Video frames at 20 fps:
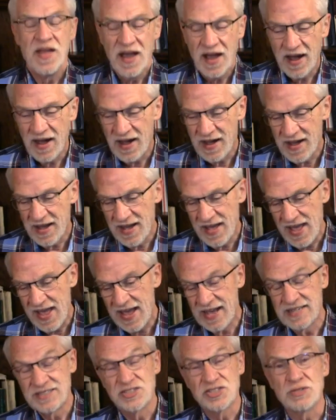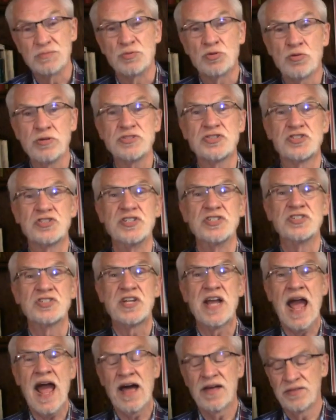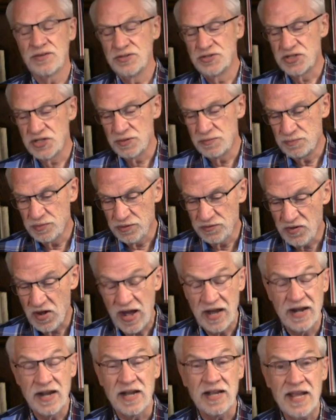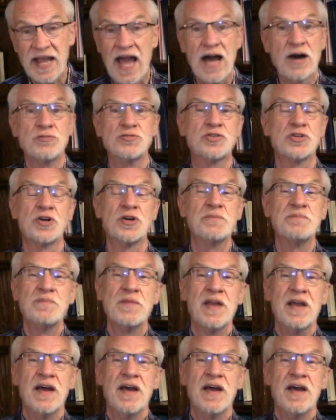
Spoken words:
and some Christians gathered to provide a counter